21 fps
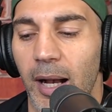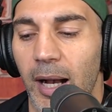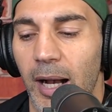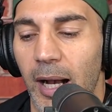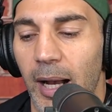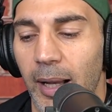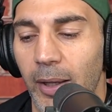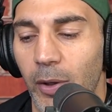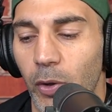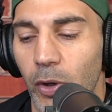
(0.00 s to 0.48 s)

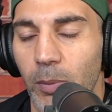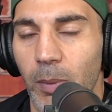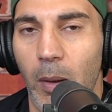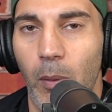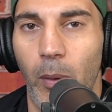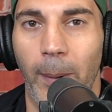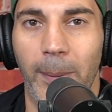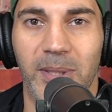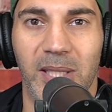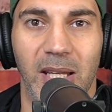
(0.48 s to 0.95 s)
Uh, go to
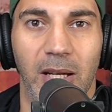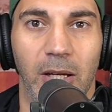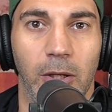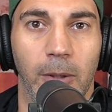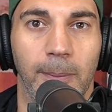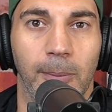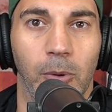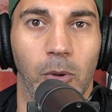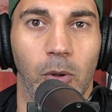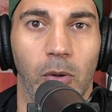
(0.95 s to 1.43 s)
my website
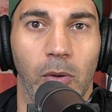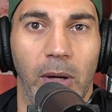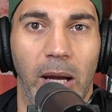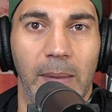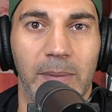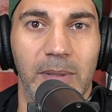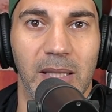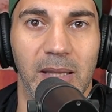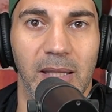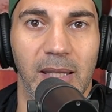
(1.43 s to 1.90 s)
under
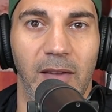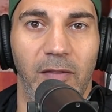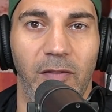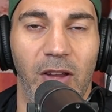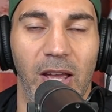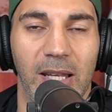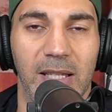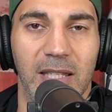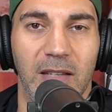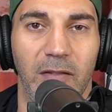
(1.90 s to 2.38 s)
programs at
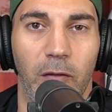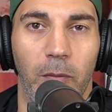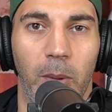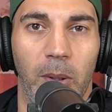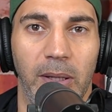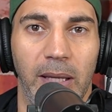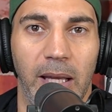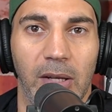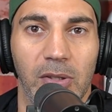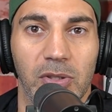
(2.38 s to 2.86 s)

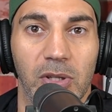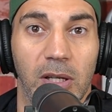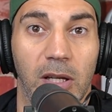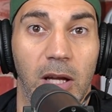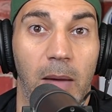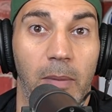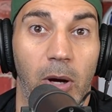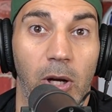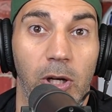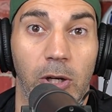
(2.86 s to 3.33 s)

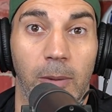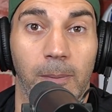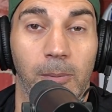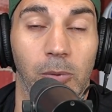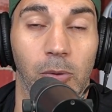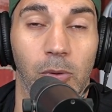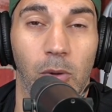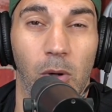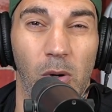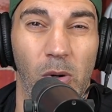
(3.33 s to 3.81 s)
thefantasyfootballcounselor.com under
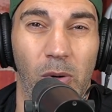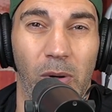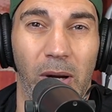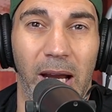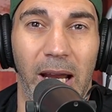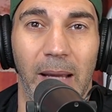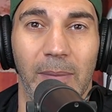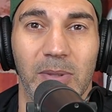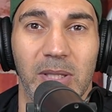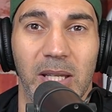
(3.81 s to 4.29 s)

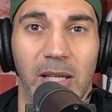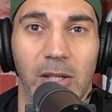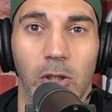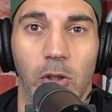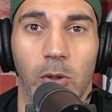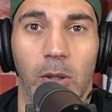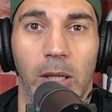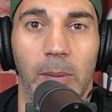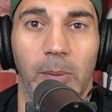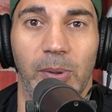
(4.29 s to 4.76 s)
programs, and
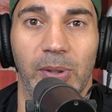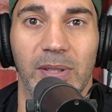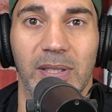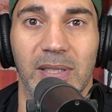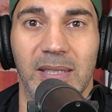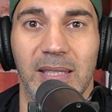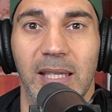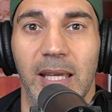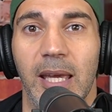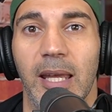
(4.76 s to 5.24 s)
you're able to
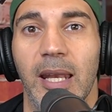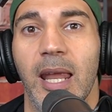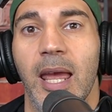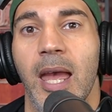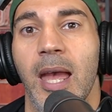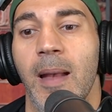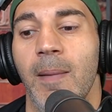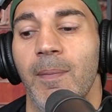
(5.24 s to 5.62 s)
see it.